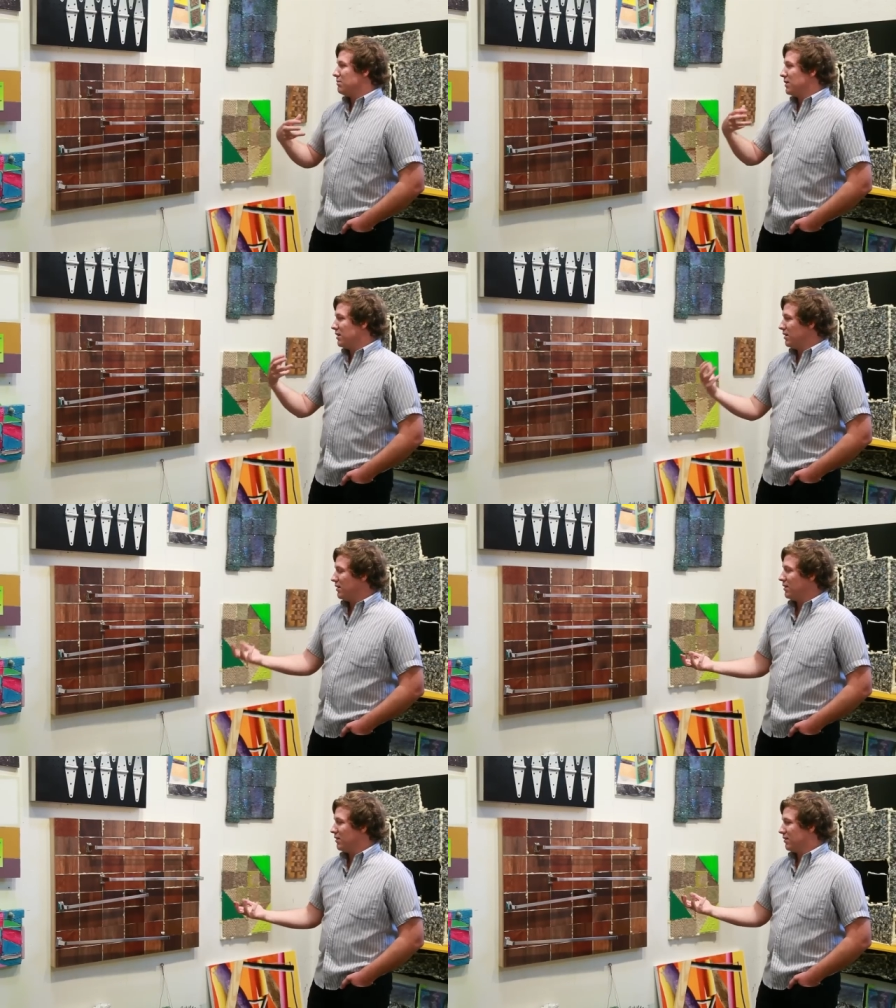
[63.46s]

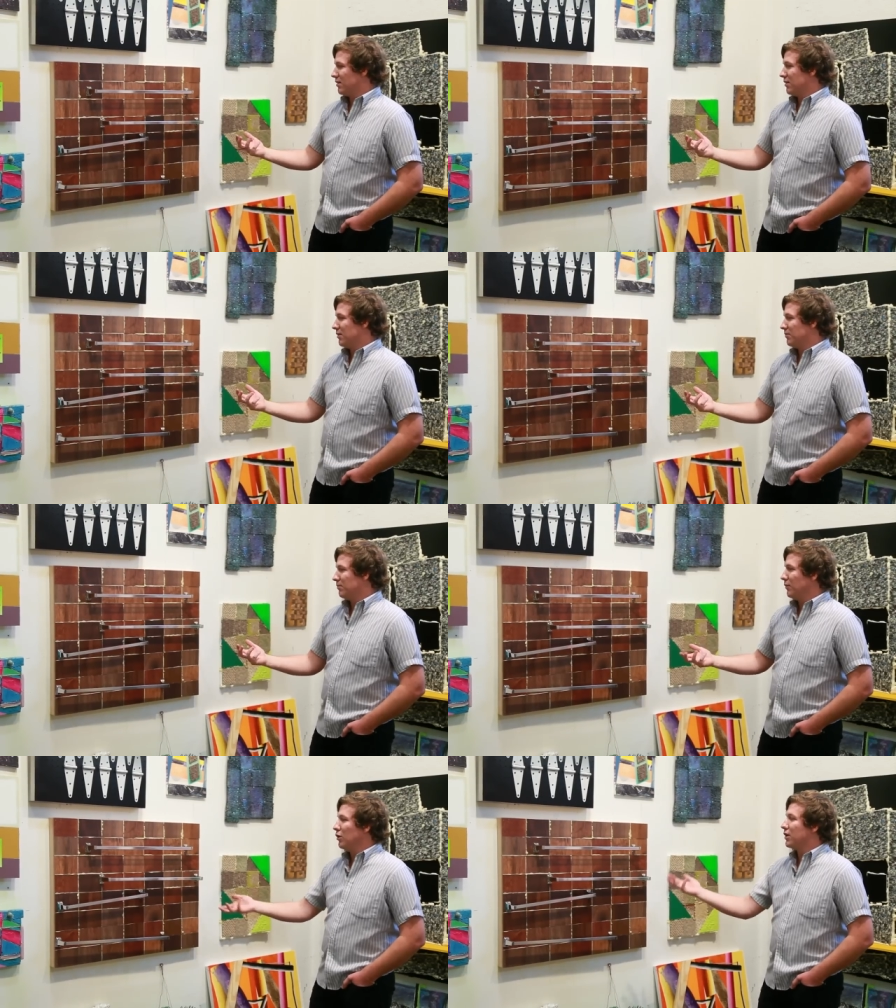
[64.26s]
me um,
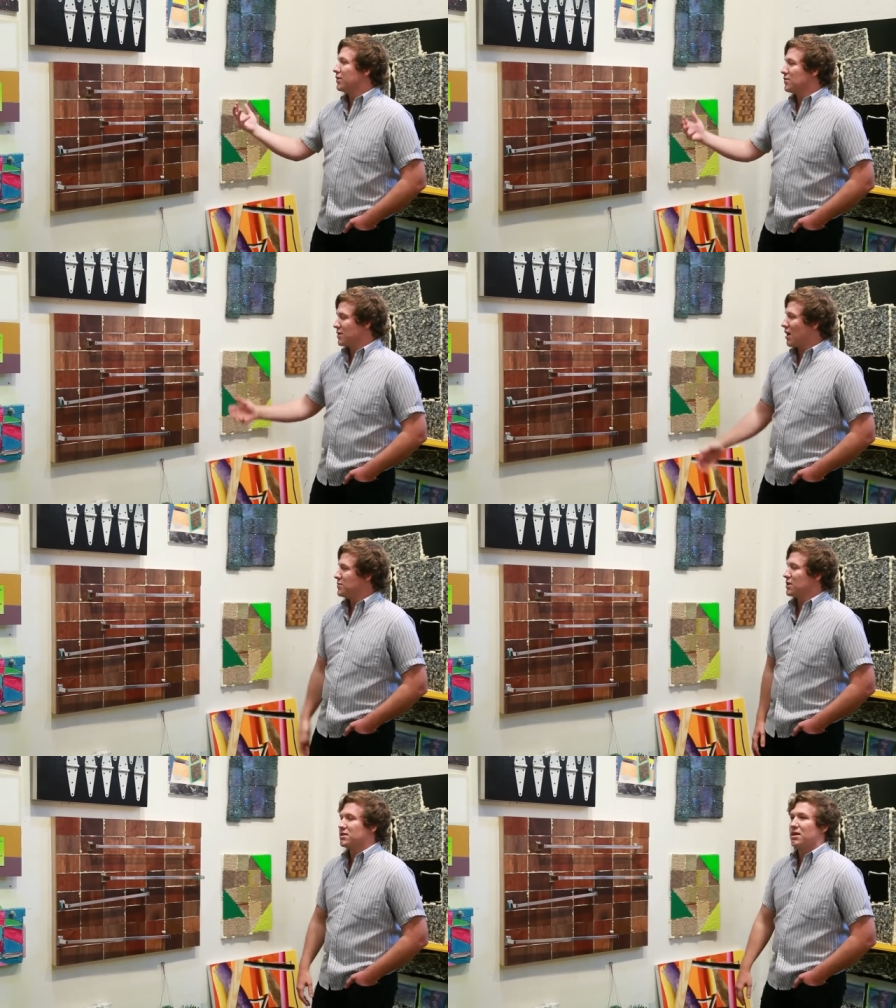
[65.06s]
look at those
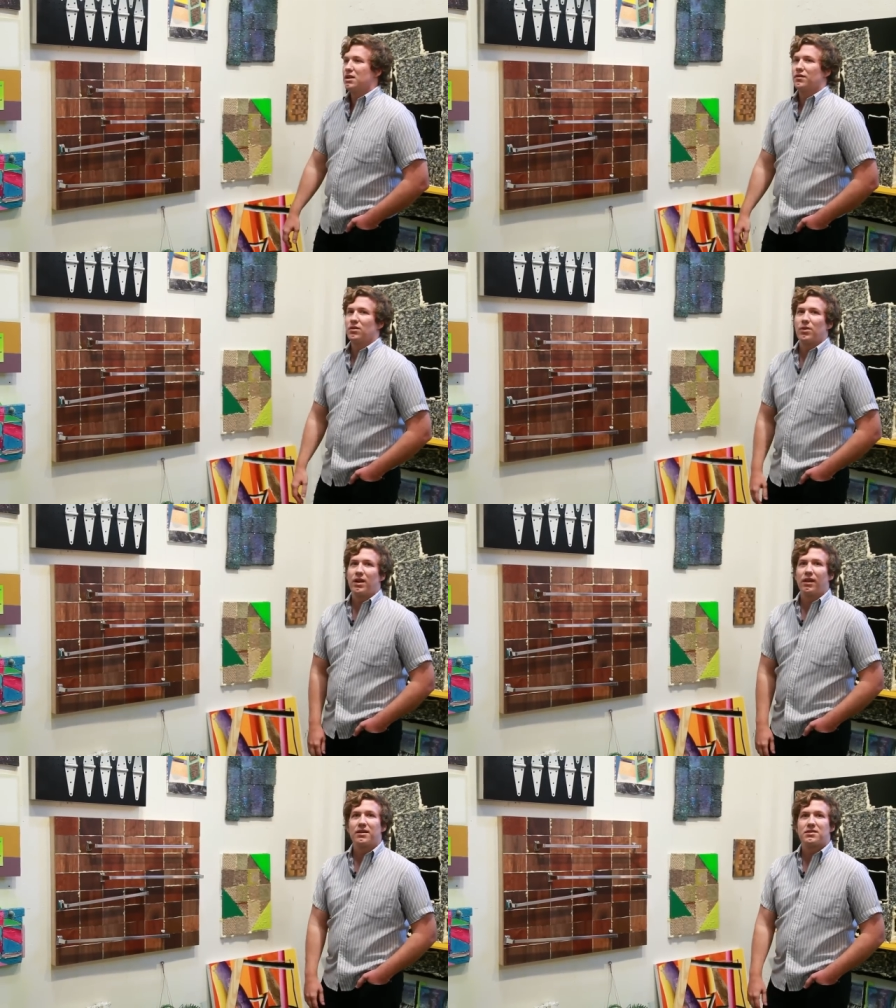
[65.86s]
objects in a different way,
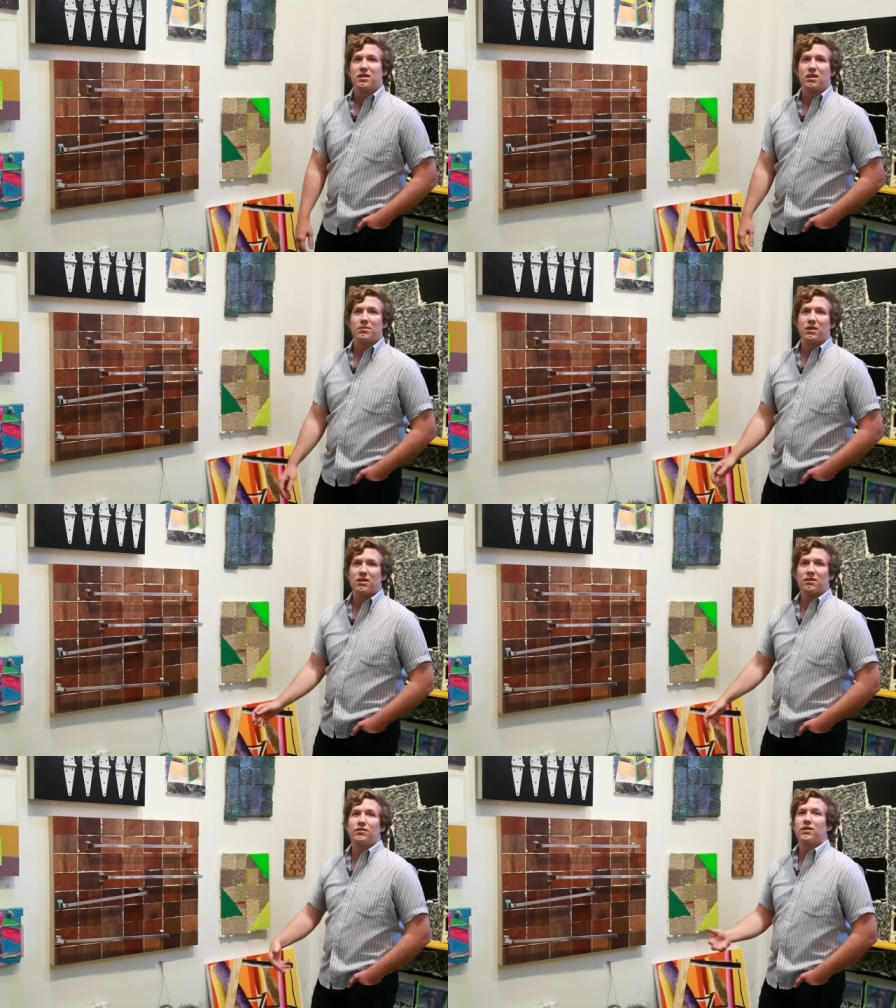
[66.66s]
like see them in a
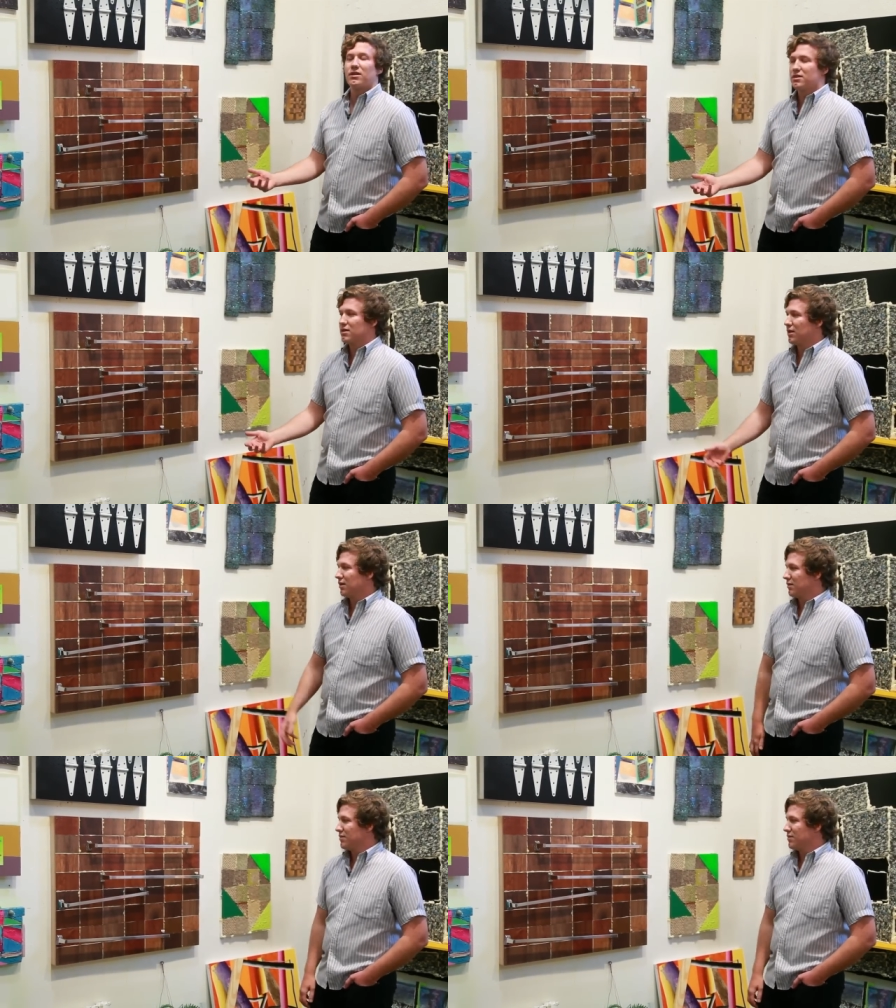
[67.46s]
different uh,